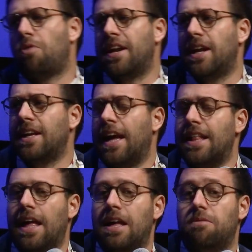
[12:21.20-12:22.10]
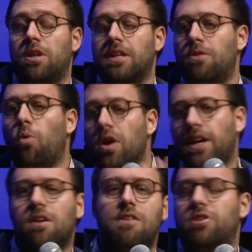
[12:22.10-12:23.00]
writing, and in 1
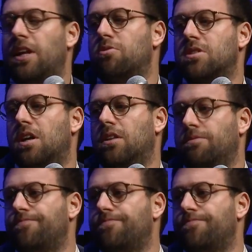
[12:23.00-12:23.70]
year everything was done.